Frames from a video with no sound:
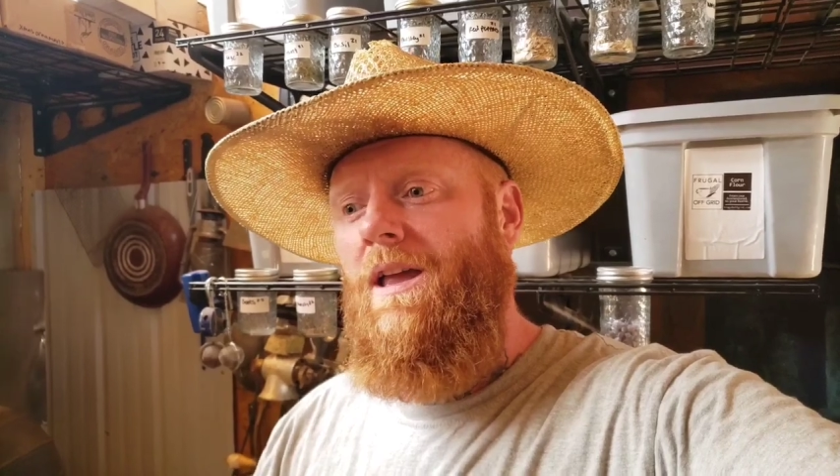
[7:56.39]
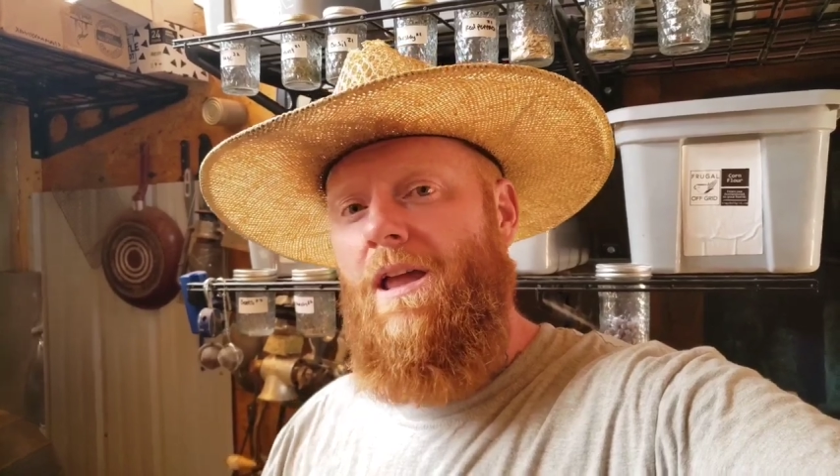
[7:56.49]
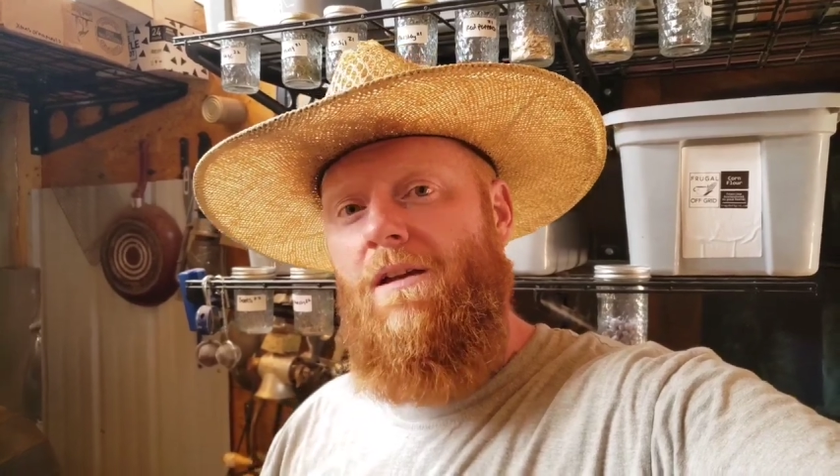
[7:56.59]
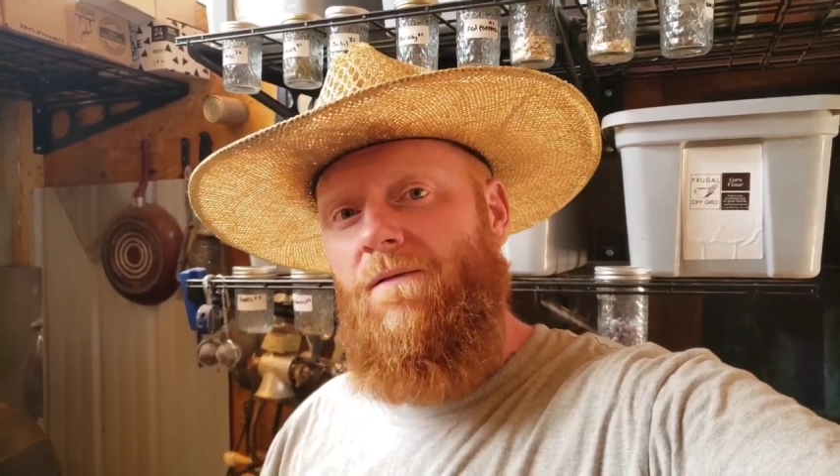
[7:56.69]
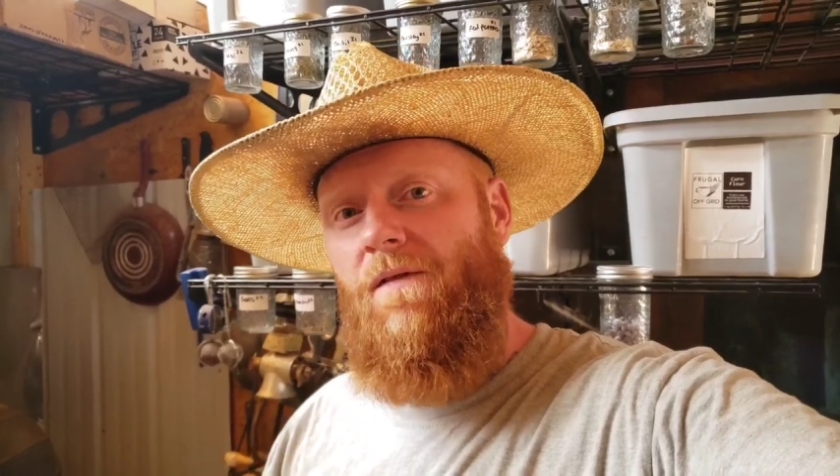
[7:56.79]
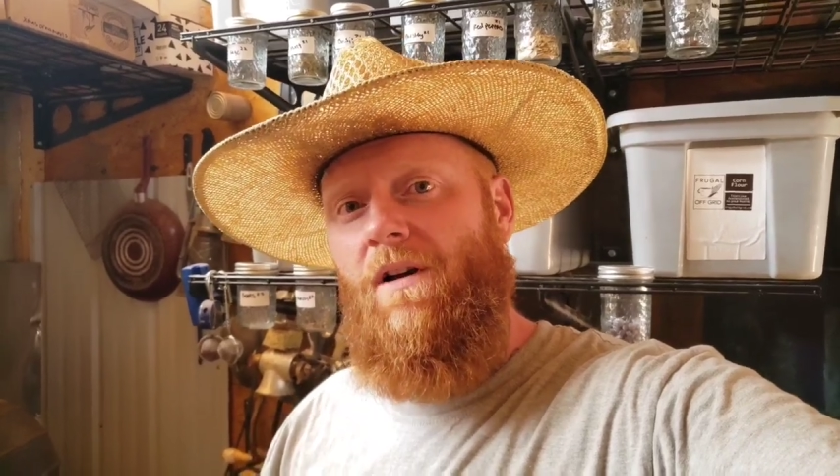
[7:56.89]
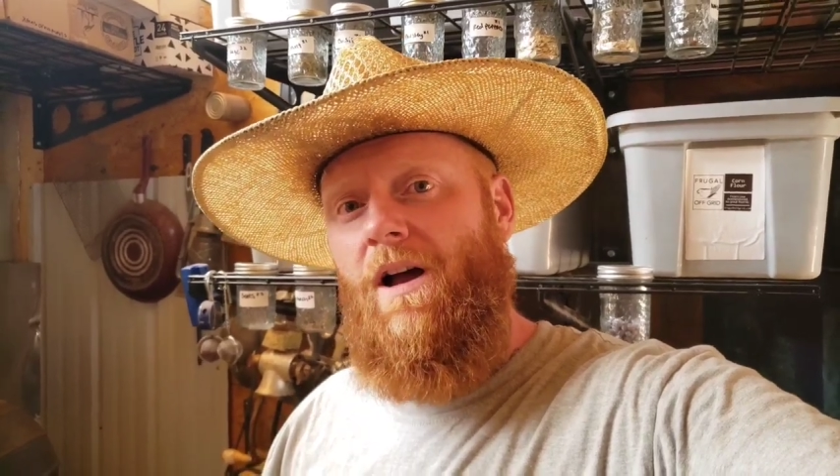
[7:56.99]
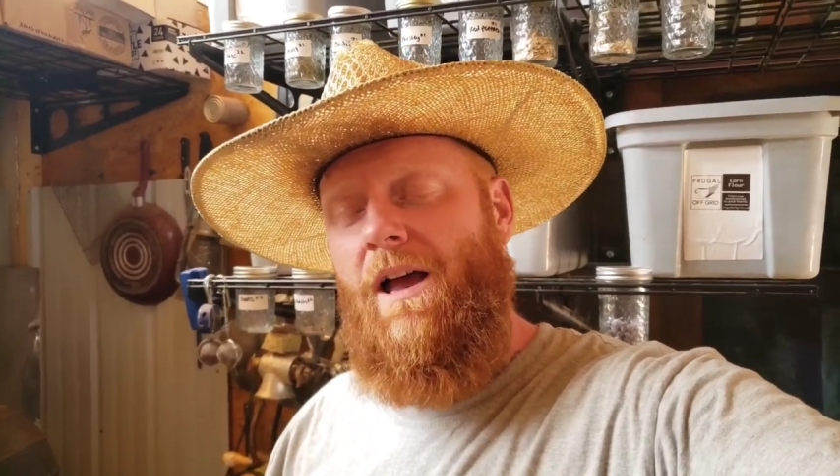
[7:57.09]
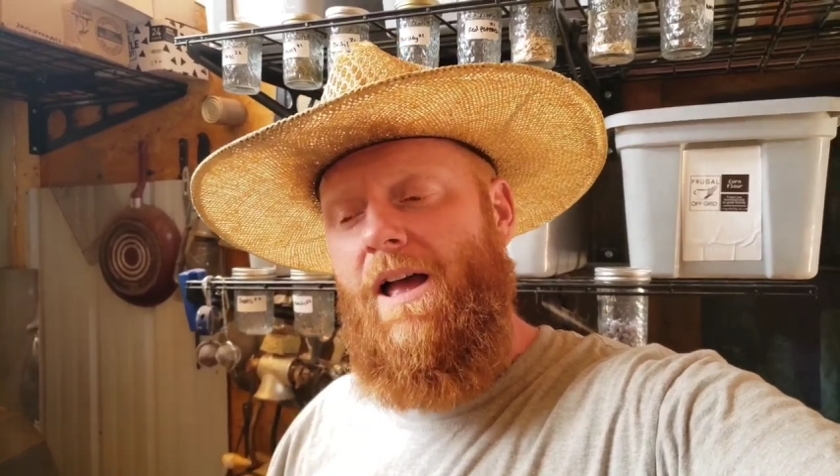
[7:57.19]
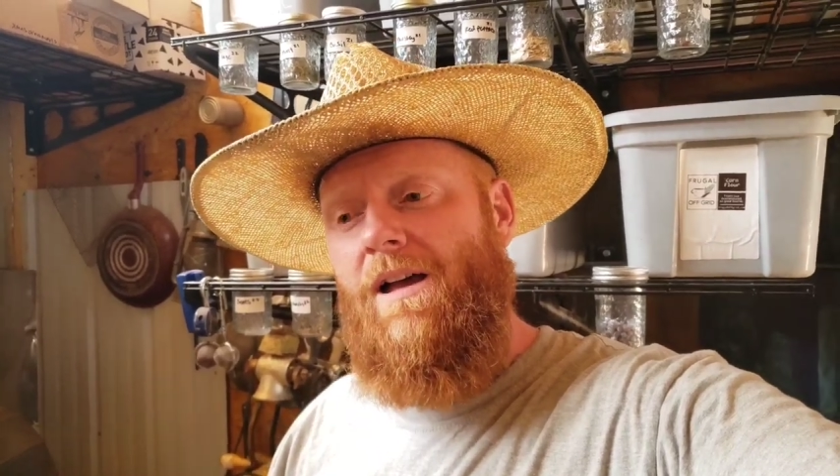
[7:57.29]
If
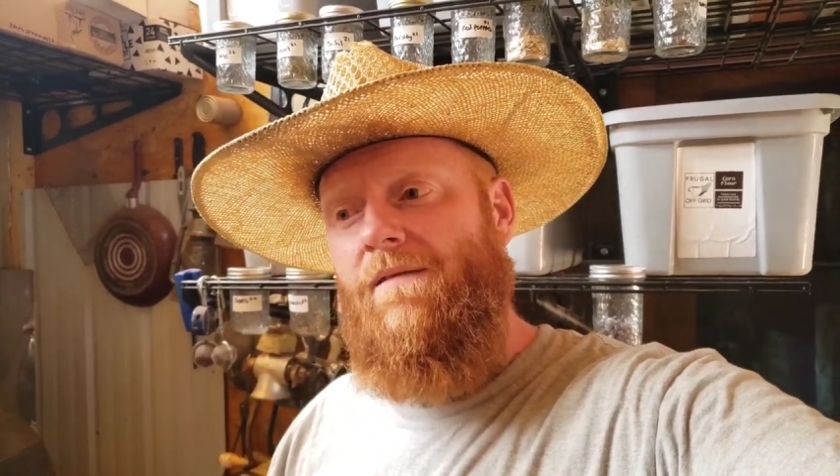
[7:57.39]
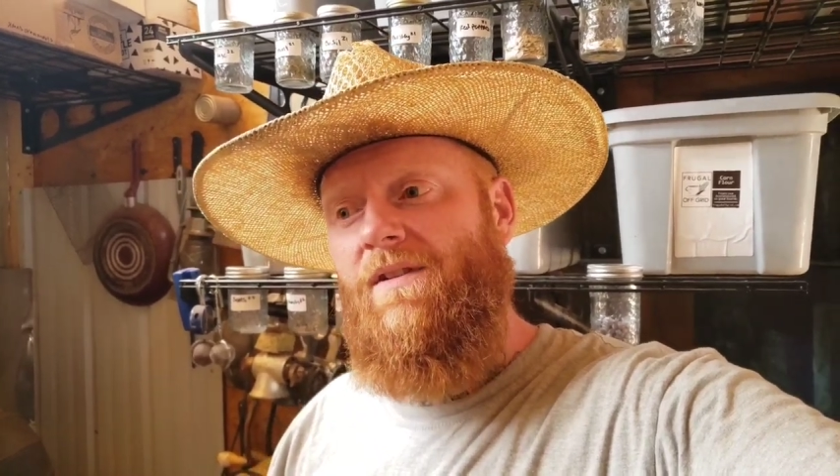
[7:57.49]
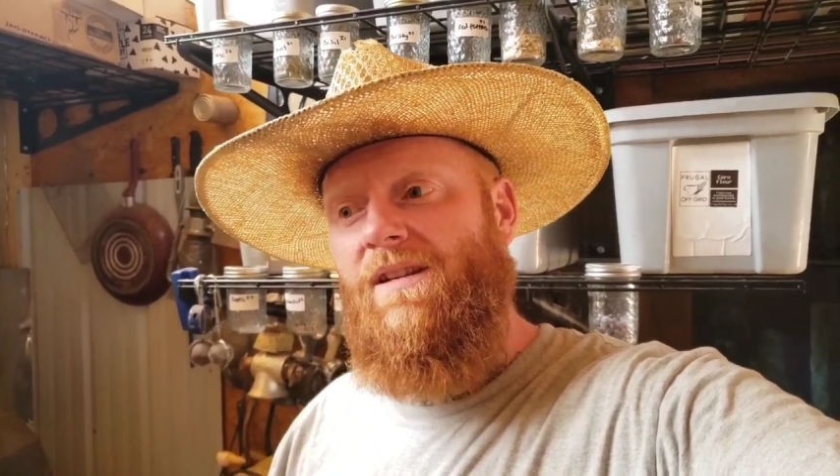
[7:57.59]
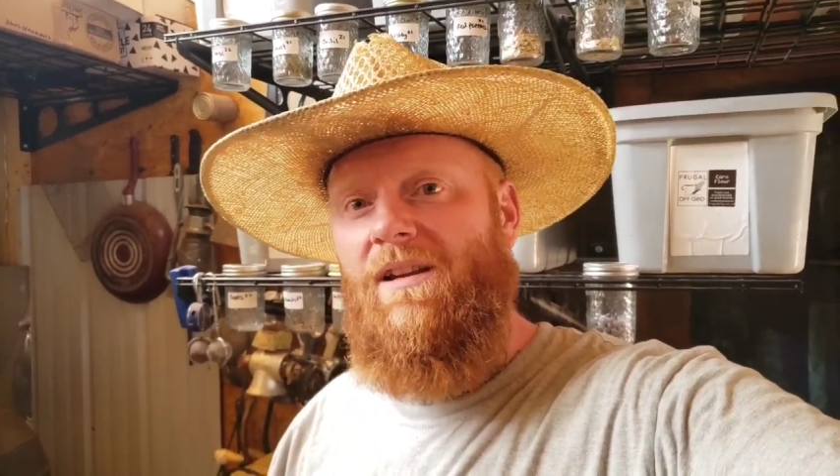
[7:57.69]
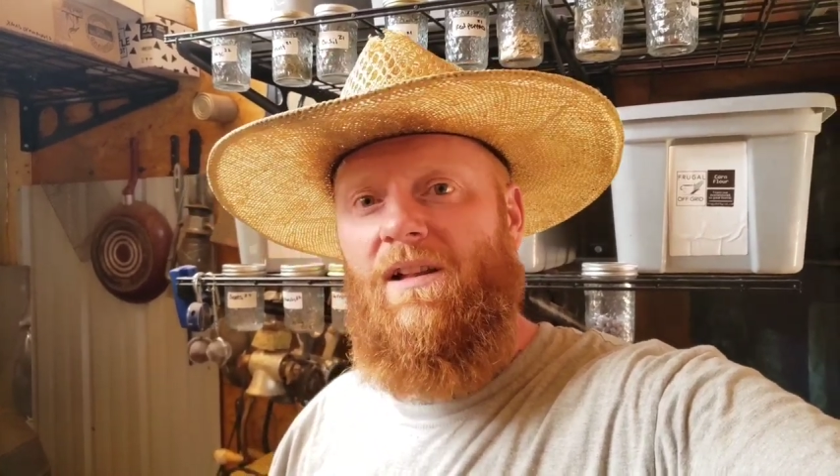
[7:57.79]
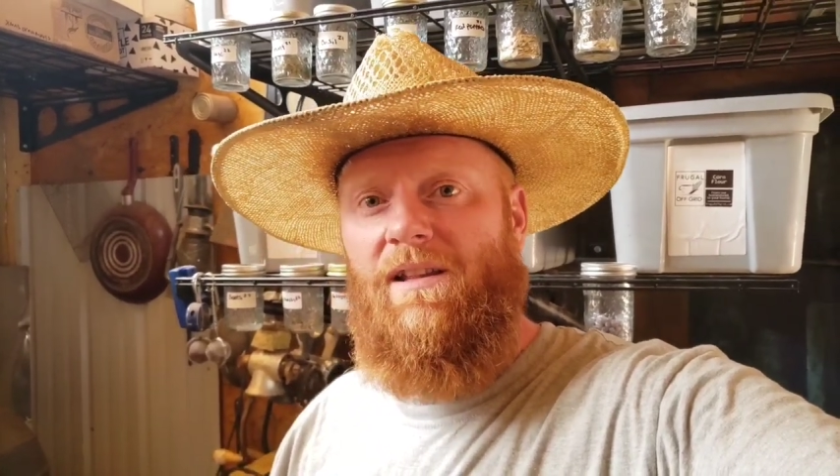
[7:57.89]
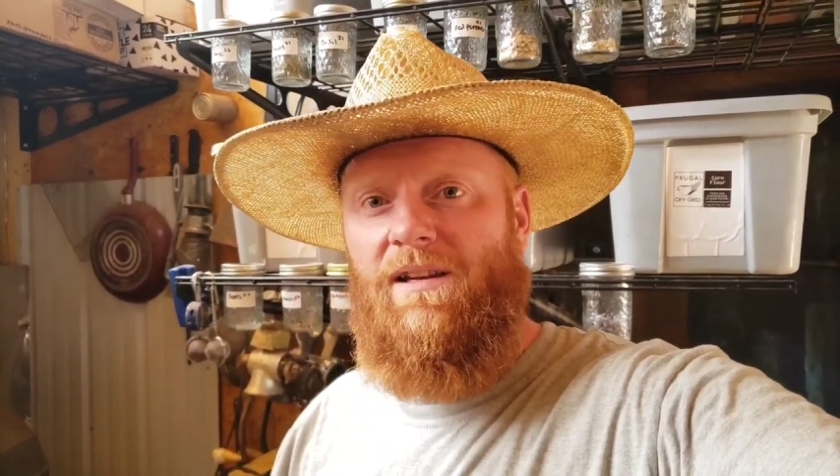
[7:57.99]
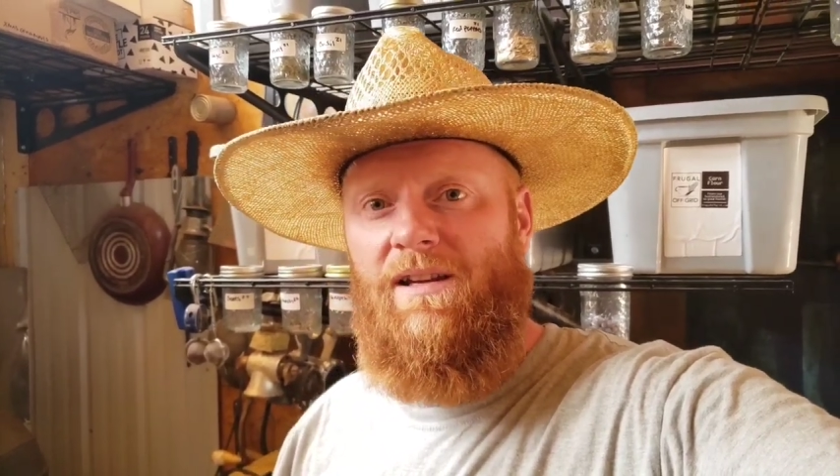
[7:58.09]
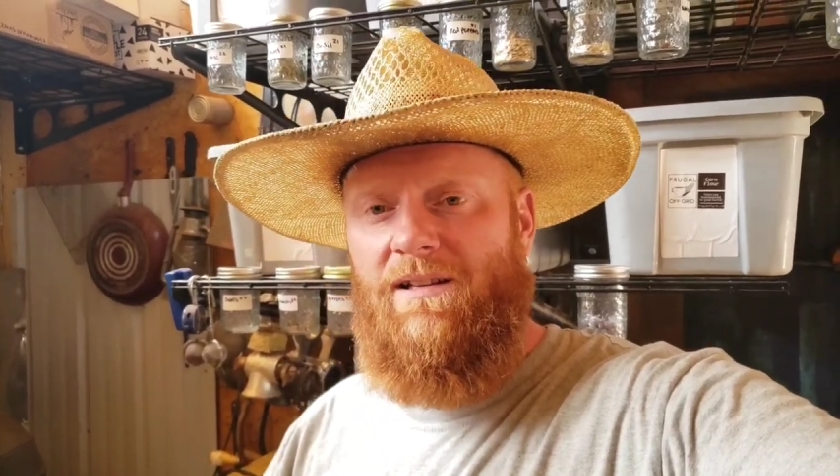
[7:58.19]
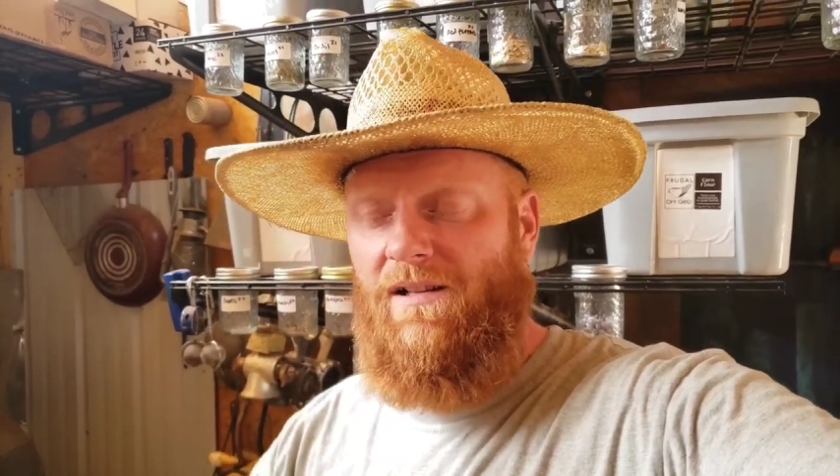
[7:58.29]
I have a skillet that
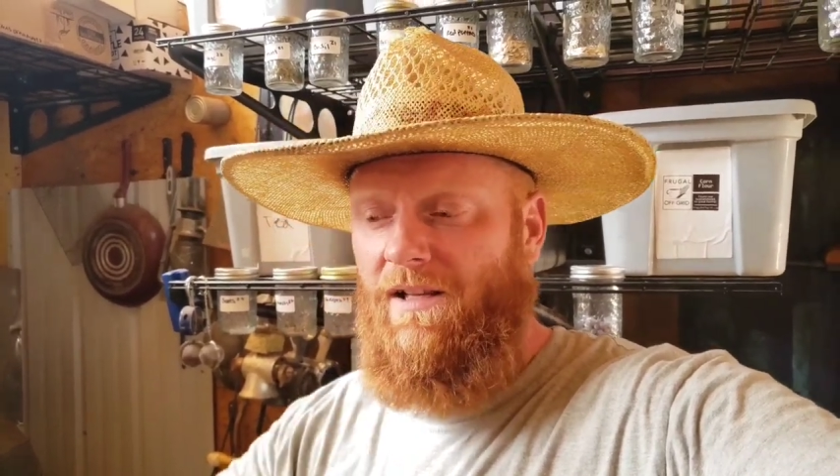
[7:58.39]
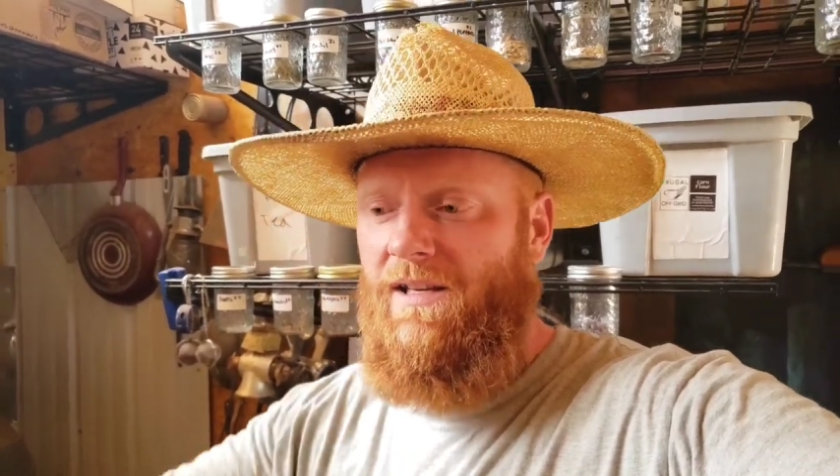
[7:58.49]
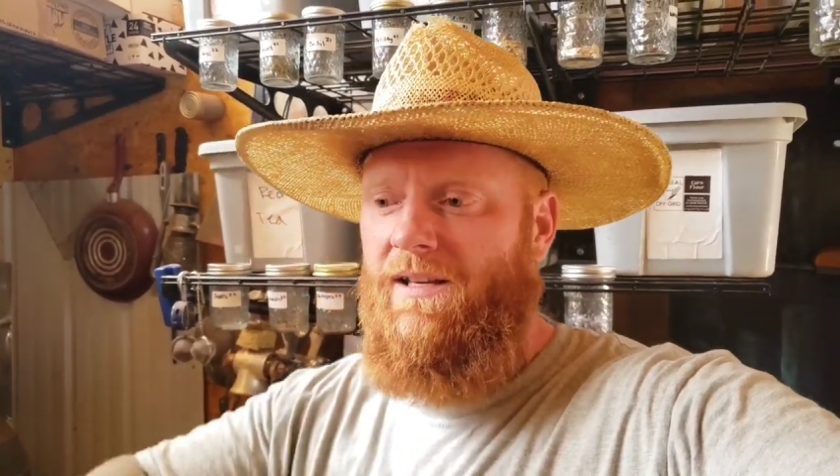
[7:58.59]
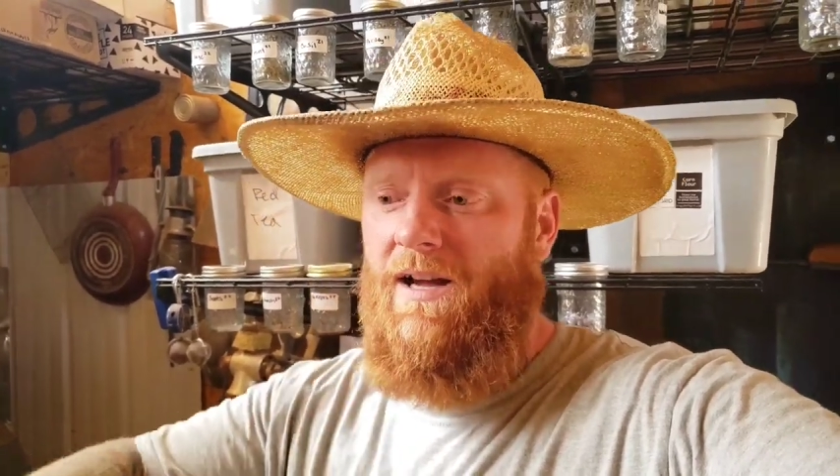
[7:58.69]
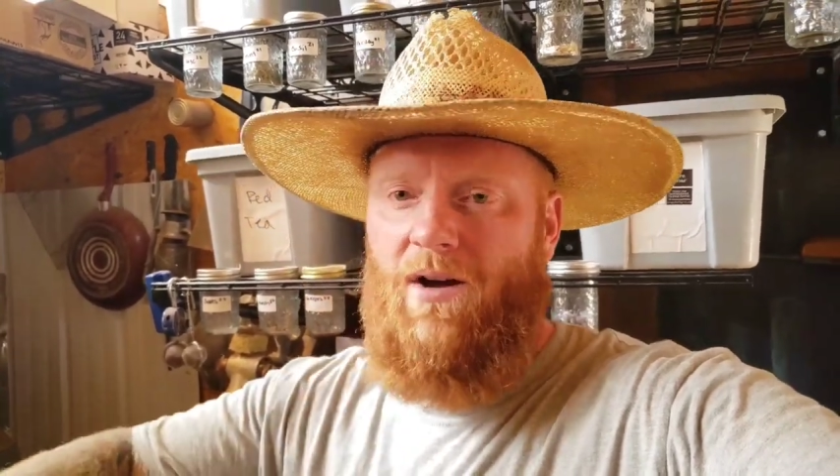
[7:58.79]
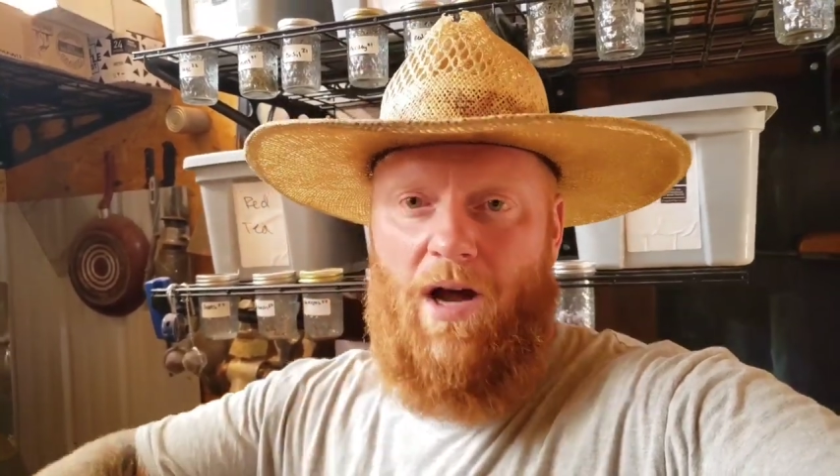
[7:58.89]
needs cleaned out,